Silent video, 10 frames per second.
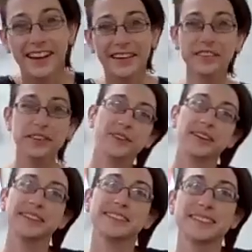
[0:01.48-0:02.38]
Hi
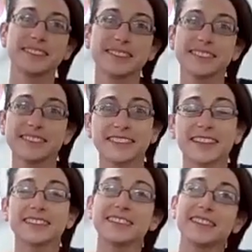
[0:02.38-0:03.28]
everyone, this is
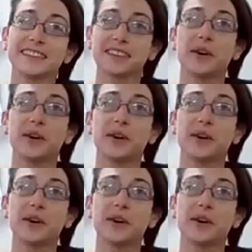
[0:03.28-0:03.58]
Jessie at